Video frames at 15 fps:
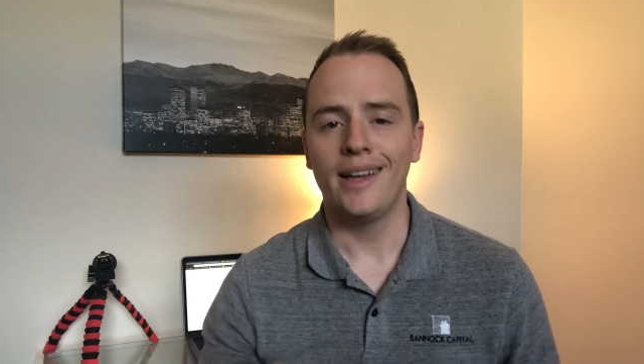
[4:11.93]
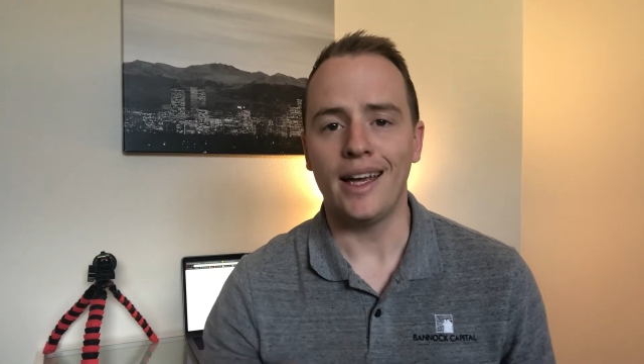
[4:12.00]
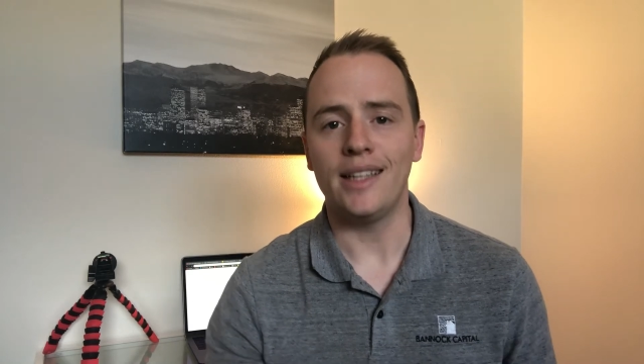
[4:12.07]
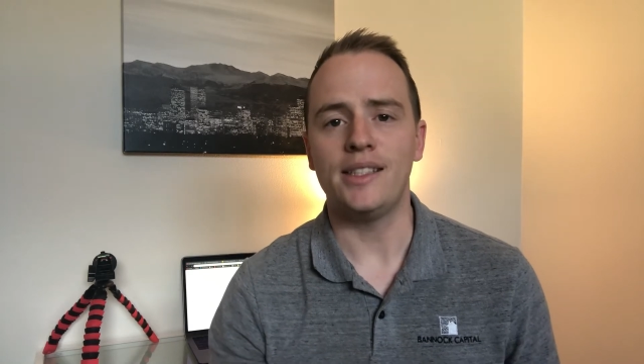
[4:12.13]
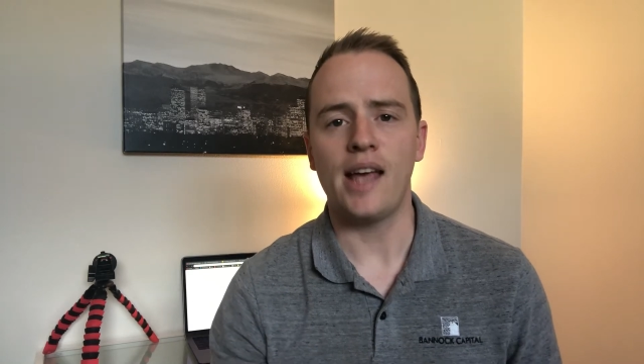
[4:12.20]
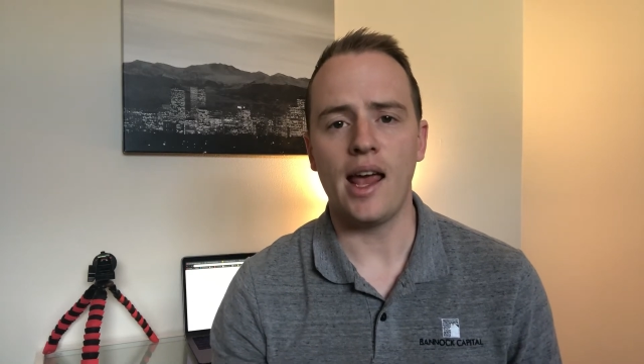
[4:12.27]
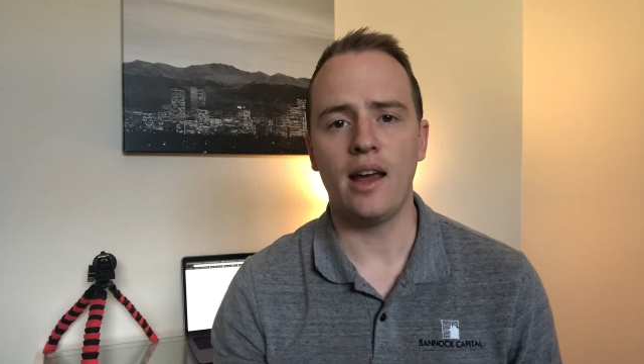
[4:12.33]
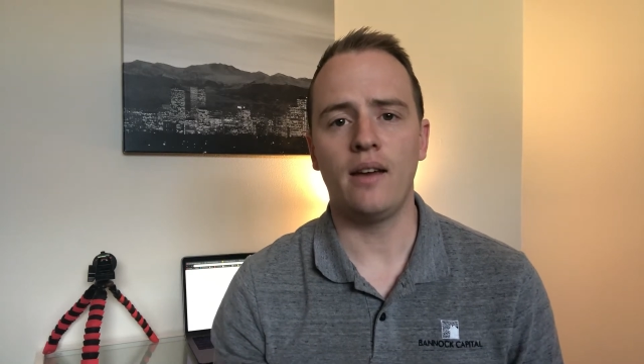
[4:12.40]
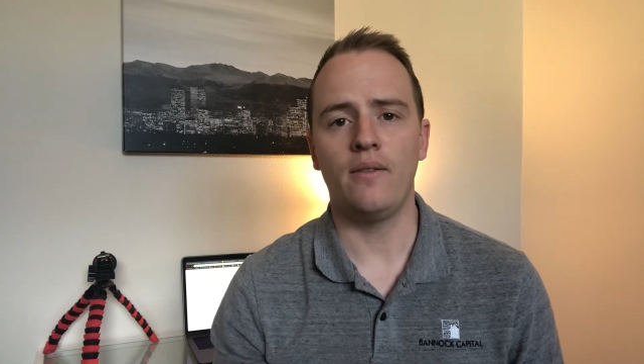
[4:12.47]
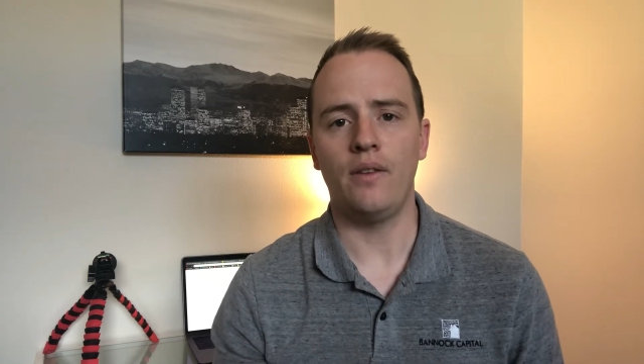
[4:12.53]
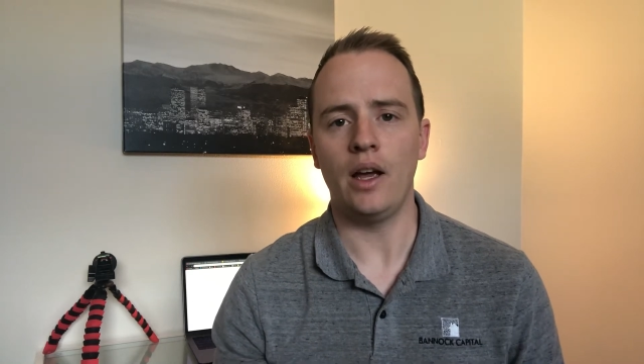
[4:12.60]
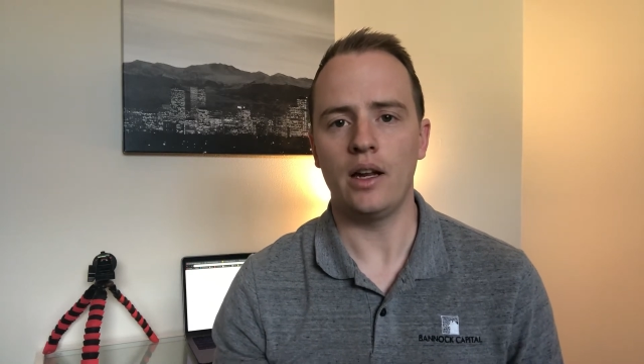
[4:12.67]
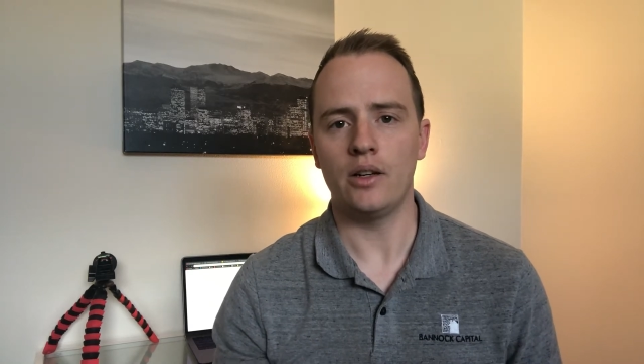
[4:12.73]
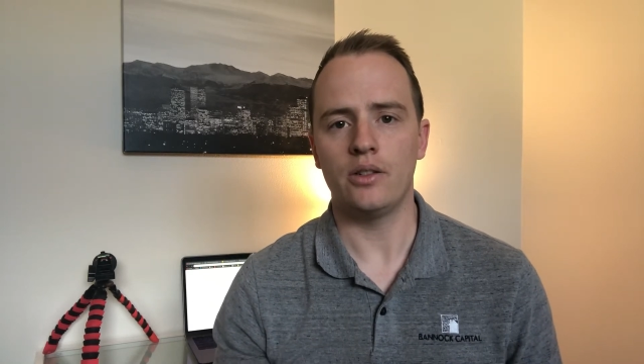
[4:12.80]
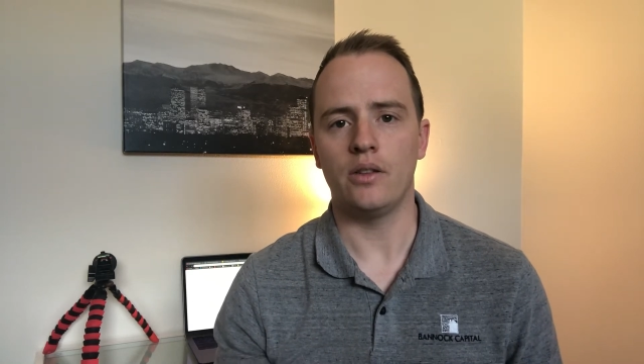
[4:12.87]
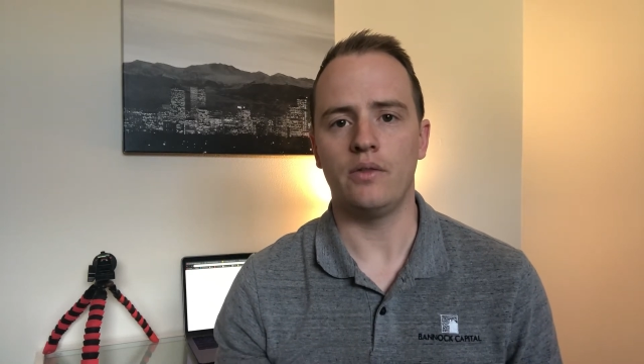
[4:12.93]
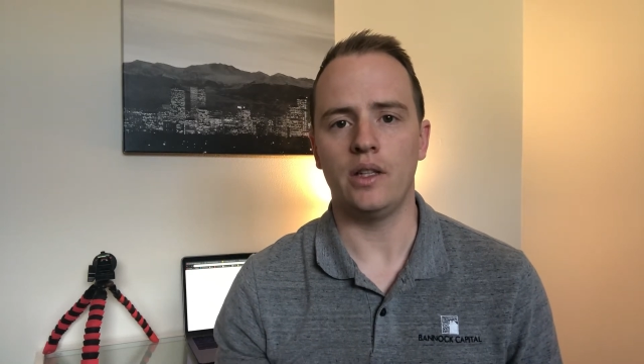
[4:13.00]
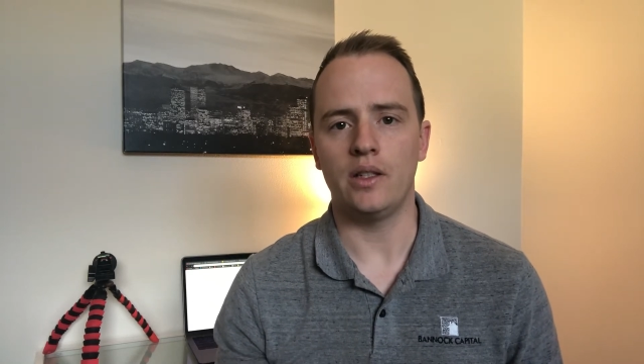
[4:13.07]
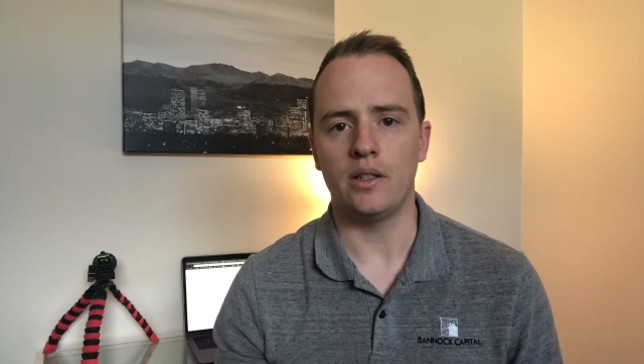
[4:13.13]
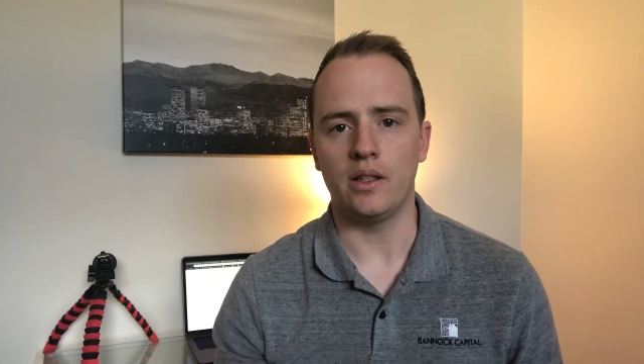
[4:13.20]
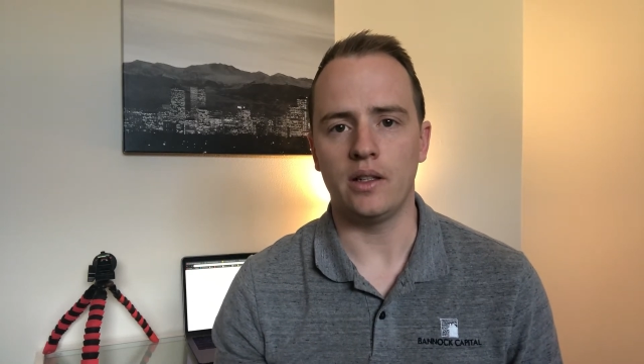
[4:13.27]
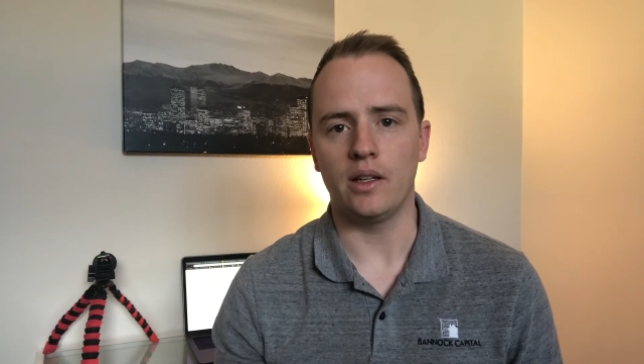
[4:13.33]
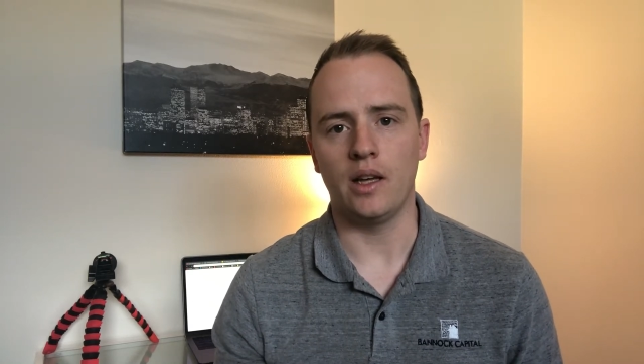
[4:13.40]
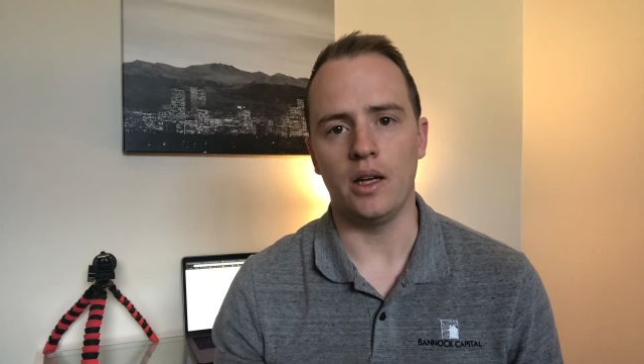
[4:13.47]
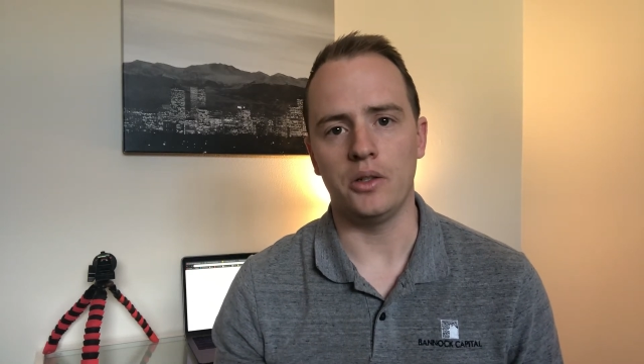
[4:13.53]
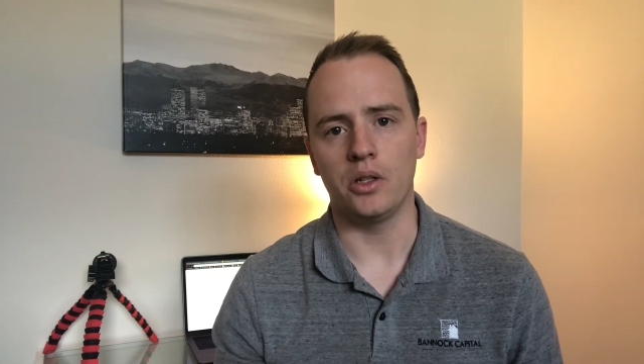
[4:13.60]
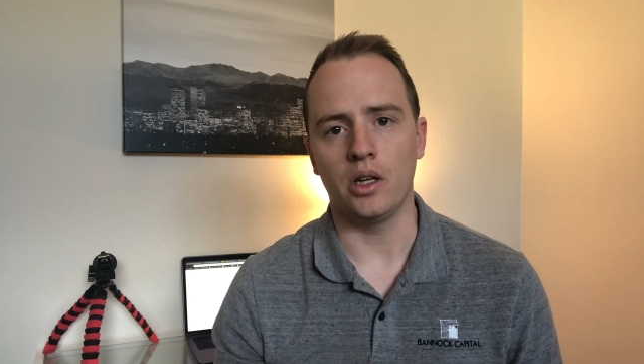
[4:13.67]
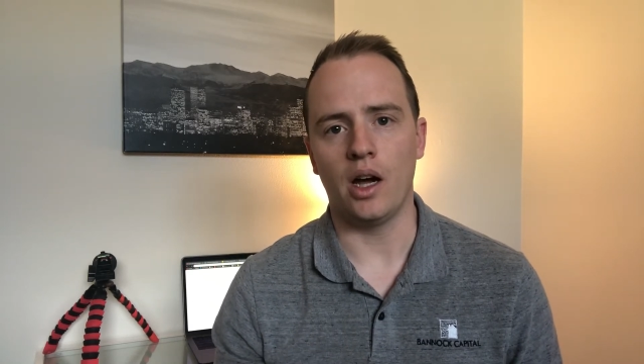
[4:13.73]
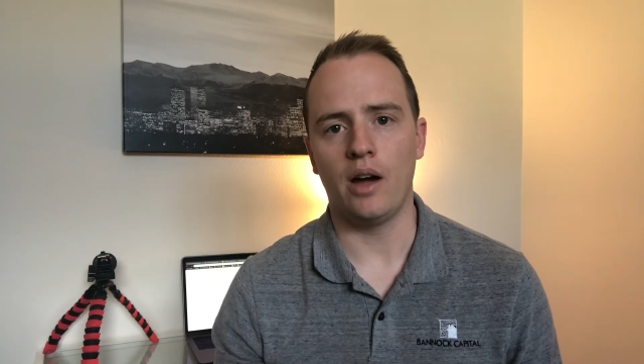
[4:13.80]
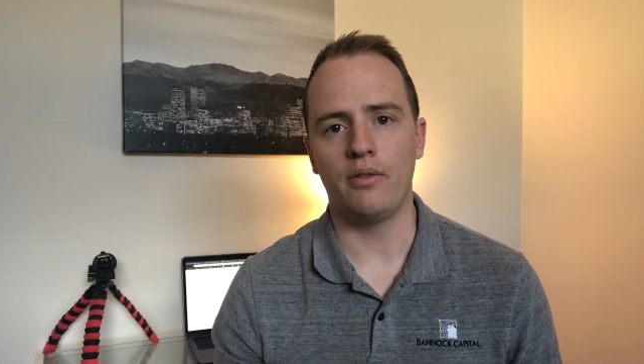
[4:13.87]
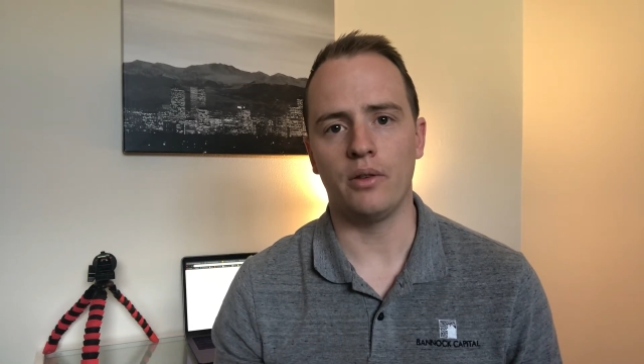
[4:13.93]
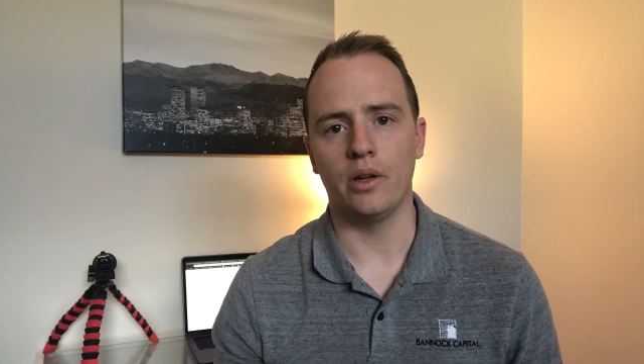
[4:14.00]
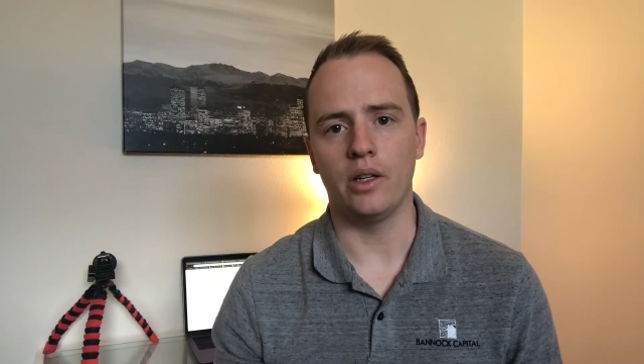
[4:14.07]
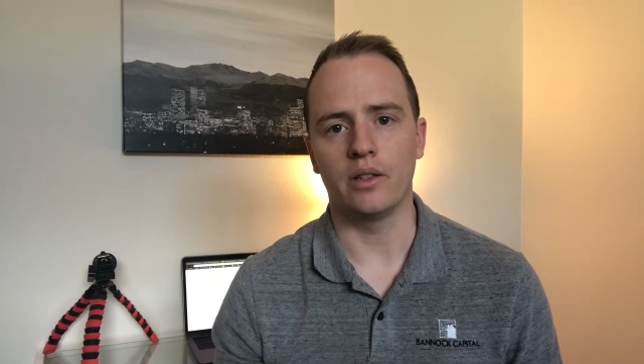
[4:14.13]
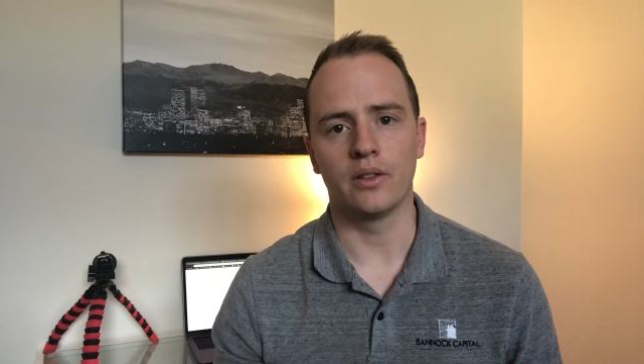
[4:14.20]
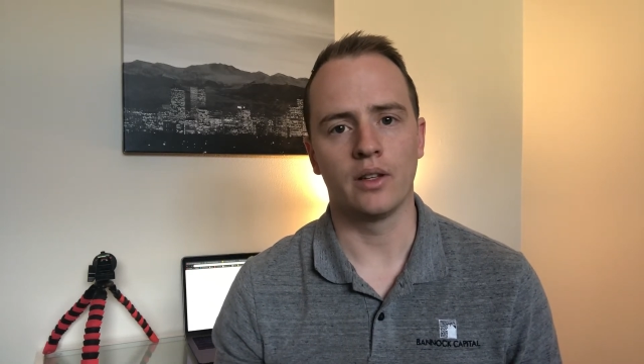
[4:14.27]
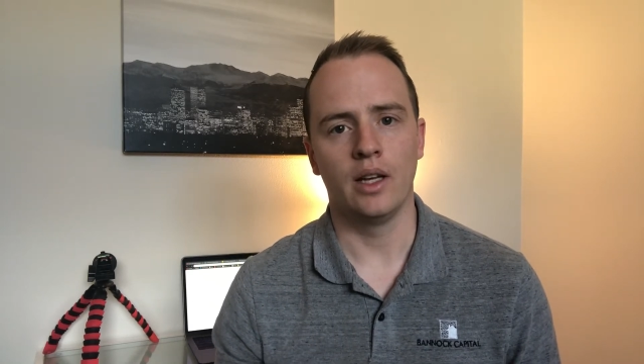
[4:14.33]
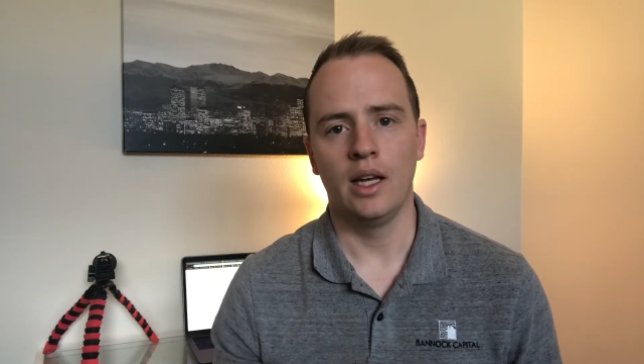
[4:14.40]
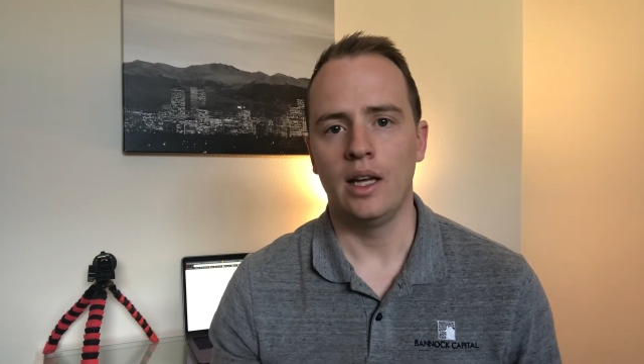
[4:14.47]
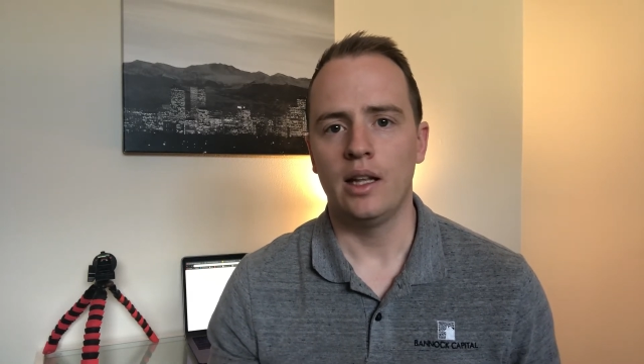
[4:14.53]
and take advantage of these syndication offerings.